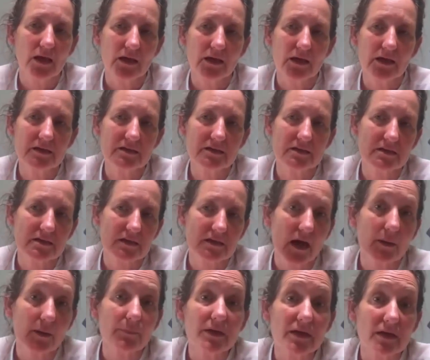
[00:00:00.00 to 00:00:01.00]
is
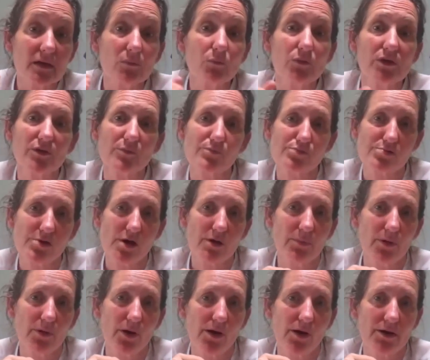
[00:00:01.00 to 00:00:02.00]
coming in with a
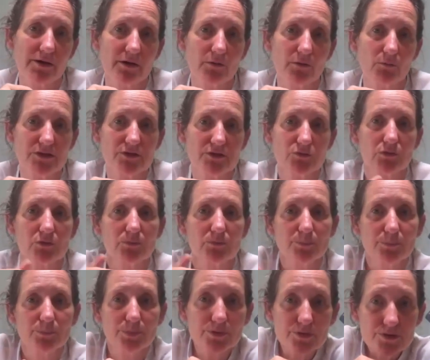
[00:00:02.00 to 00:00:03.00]
probiotic, which will
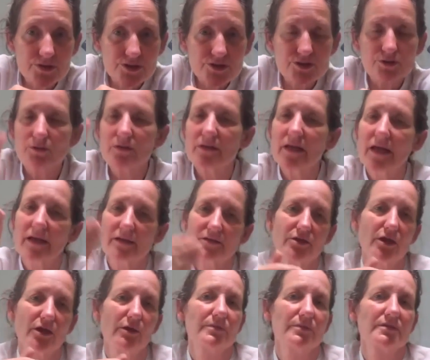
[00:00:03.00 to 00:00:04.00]
boost your
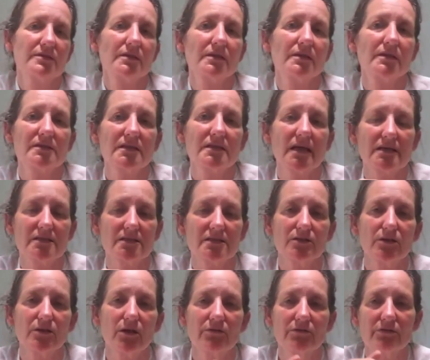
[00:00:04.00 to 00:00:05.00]
Lactobacillus
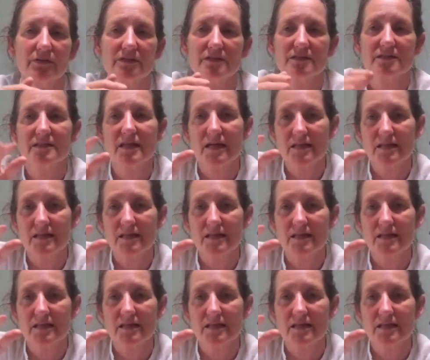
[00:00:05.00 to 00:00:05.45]
acidophilus,